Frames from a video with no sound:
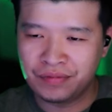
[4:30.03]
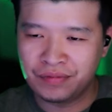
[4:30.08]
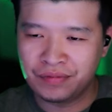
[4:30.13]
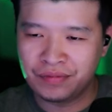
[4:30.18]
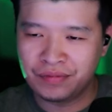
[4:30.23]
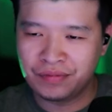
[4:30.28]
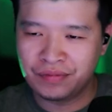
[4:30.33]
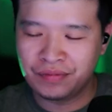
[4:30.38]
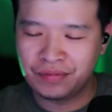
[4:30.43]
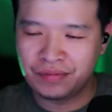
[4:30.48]

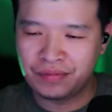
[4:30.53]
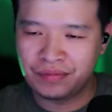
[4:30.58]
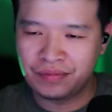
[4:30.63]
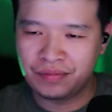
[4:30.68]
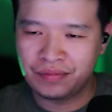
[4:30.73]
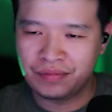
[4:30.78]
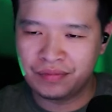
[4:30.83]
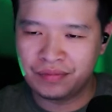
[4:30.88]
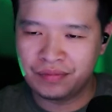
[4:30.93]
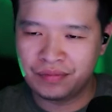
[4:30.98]

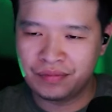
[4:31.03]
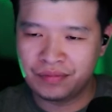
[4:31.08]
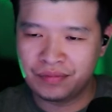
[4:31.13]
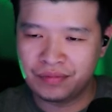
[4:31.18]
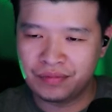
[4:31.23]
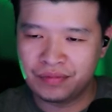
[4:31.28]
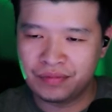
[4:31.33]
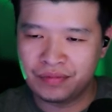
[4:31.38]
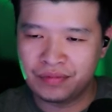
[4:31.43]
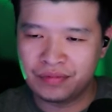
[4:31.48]

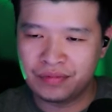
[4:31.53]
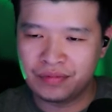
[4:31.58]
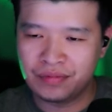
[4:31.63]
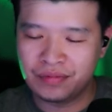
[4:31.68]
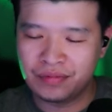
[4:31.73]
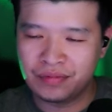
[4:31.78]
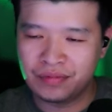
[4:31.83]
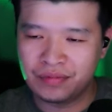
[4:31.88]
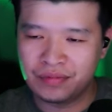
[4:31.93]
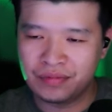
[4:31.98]

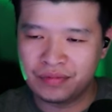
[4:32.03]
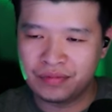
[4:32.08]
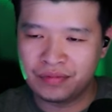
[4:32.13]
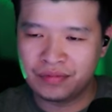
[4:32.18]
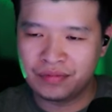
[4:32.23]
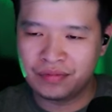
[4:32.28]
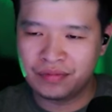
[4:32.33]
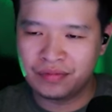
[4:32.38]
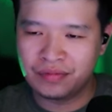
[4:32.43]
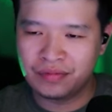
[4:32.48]

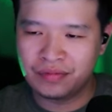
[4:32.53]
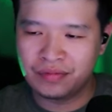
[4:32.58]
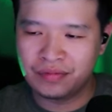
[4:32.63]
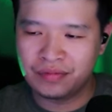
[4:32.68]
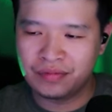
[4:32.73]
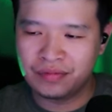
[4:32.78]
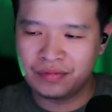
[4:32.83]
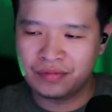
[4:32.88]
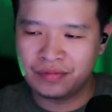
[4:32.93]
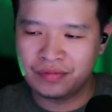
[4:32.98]

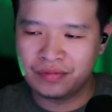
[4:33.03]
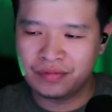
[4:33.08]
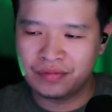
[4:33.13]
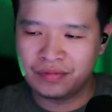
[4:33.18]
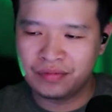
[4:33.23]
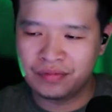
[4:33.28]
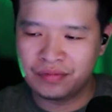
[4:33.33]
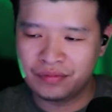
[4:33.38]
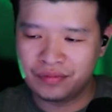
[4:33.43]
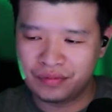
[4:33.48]

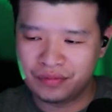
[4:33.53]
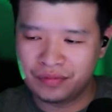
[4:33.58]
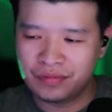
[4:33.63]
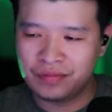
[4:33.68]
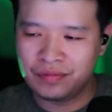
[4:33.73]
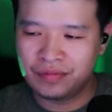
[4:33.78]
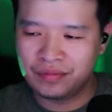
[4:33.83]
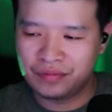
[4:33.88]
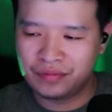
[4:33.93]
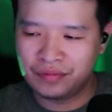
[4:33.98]

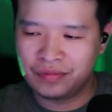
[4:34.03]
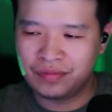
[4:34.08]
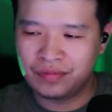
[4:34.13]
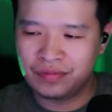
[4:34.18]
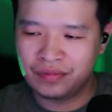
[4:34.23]
[no speech]